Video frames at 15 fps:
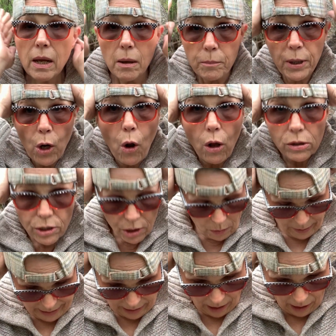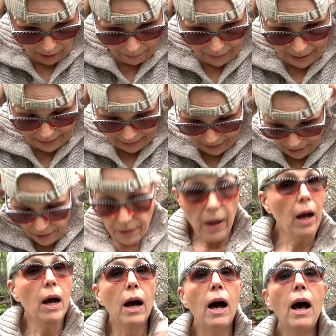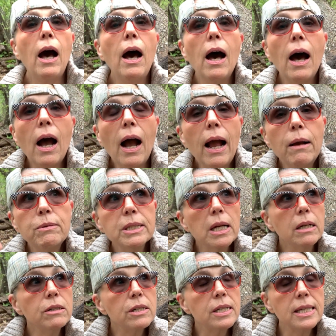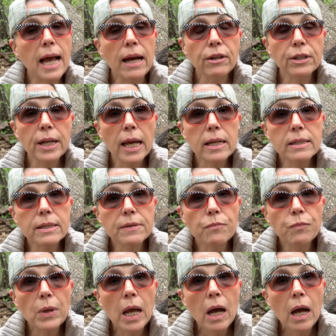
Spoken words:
But also in comments, it was under Saturdays,